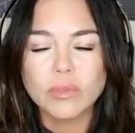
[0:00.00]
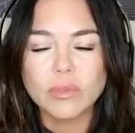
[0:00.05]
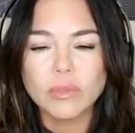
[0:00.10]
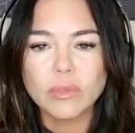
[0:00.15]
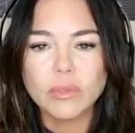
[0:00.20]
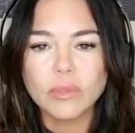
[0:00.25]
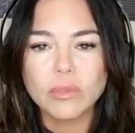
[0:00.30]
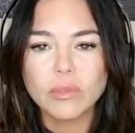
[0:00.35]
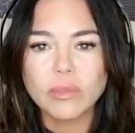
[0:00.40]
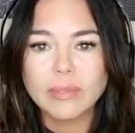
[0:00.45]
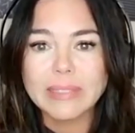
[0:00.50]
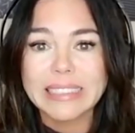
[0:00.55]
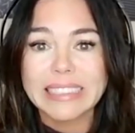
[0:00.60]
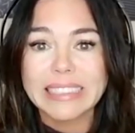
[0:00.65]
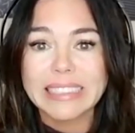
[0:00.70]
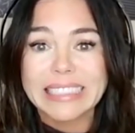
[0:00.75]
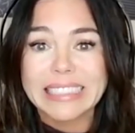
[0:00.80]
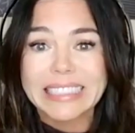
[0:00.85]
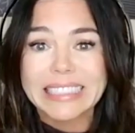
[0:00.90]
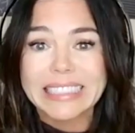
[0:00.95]

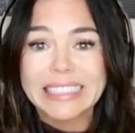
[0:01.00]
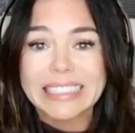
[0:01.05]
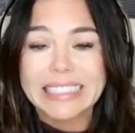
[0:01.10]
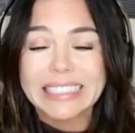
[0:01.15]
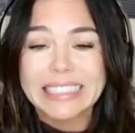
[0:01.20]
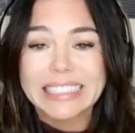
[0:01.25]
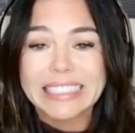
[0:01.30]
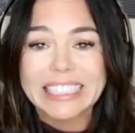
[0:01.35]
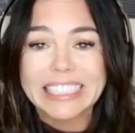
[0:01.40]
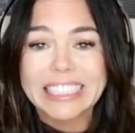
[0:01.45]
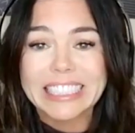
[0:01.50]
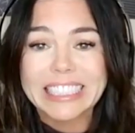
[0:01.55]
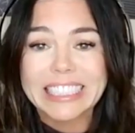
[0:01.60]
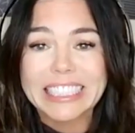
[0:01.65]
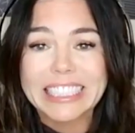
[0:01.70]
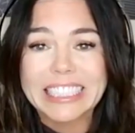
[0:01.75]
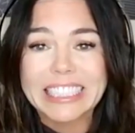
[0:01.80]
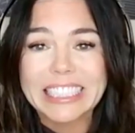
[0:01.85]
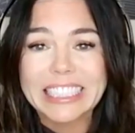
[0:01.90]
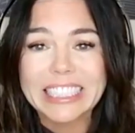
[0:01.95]

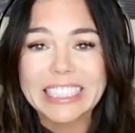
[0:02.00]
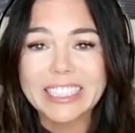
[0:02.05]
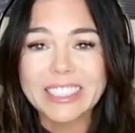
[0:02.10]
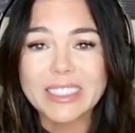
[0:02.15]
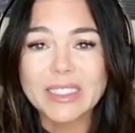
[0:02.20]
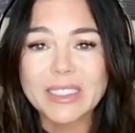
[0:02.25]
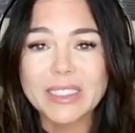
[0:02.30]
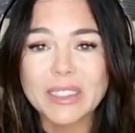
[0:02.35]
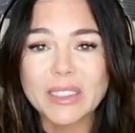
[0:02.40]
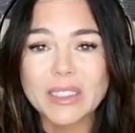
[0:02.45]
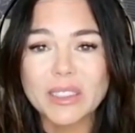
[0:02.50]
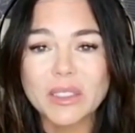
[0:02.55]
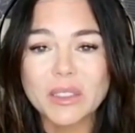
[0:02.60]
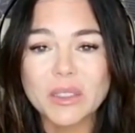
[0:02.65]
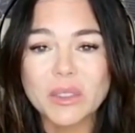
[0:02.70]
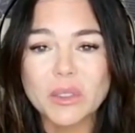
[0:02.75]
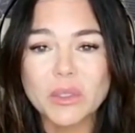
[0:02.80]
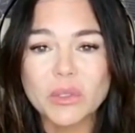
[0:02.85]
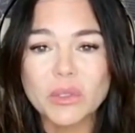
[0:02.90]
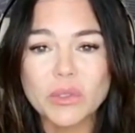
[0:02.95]

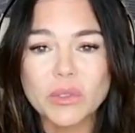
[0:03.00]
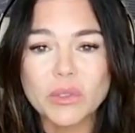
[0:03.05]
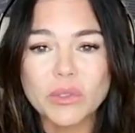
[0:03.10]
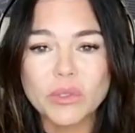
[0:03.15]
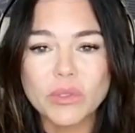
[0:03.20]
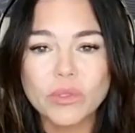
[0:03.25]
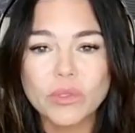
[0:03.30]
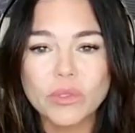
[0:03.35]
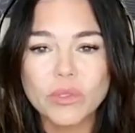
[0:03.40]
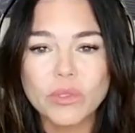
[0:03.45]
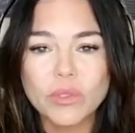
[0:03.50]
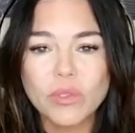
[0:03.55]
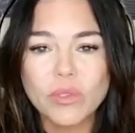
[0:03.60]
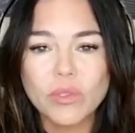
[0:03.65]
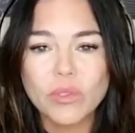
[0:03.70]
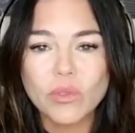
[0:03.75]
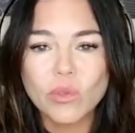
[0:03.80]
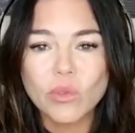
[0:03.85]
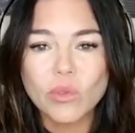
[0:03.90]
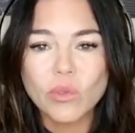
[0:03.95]

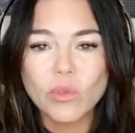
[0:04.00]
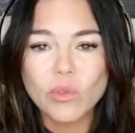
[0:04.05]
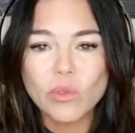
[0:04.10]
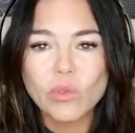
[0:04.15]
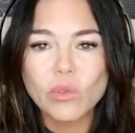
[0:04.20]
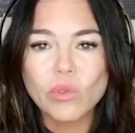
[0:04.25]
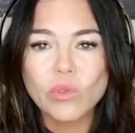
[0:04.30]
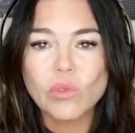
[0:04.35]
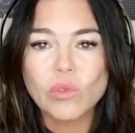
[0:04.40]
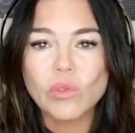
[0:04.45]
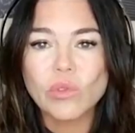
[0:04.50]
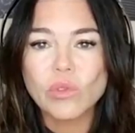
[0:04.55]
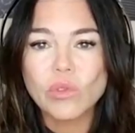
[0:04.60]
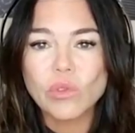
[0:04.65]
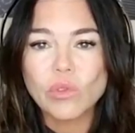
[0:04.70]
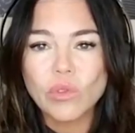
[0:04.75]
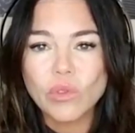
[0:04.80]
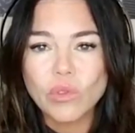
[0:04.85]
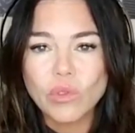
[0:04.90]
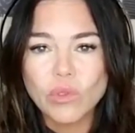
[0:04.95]

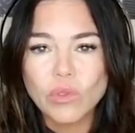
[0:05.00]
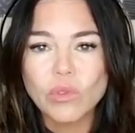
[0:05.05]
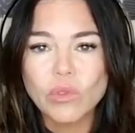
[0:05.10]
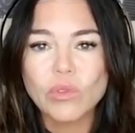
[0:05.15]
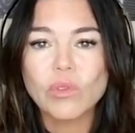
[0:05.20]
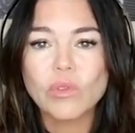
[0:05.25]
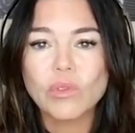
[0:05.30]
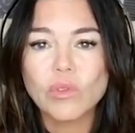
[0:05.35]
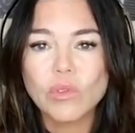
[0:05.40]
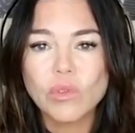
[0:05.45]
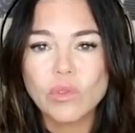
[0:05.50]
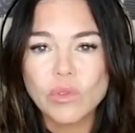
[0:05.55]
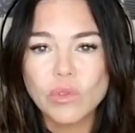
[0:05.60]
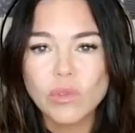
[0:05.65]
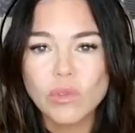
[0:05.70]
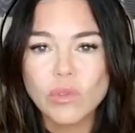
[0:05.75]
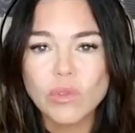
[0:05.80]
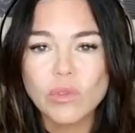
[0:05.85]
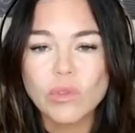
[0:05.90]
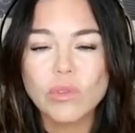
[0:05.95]

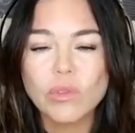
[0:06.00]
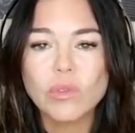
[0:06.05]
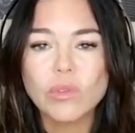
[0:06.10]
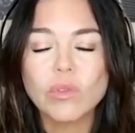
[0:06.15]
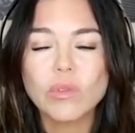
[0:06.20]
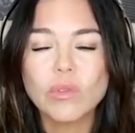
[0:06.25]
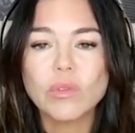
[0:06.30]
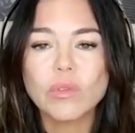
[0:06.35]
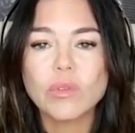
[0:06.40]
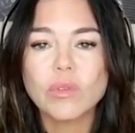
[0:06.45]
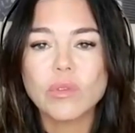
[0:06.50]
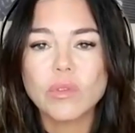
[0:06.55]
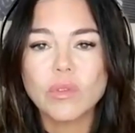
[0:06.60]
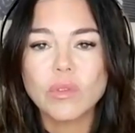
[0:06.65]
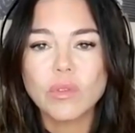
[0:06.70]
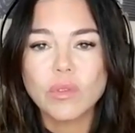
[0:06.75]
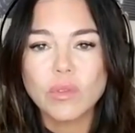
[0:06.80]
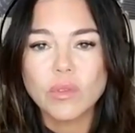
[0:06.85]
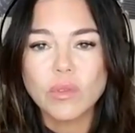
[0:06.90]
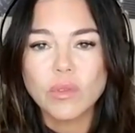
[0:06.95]

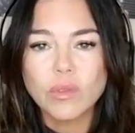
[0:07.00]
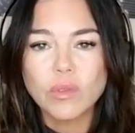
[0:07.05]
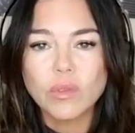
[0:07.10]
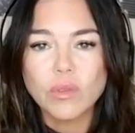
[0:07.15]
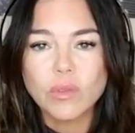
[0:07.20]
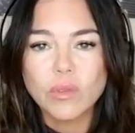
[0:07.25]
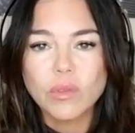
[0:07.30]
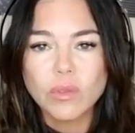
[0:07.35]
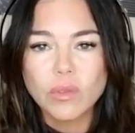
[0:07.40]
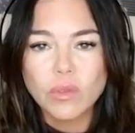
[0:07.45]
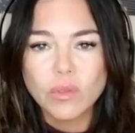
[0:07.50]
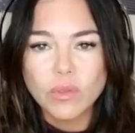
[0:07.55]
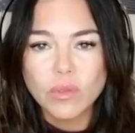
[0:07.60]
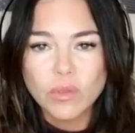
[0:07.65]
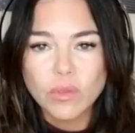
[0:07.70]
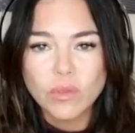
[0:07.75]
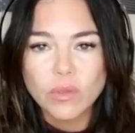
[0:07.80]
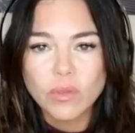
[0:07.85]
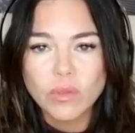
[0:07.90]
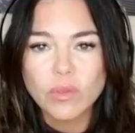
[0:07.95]
(not speaking)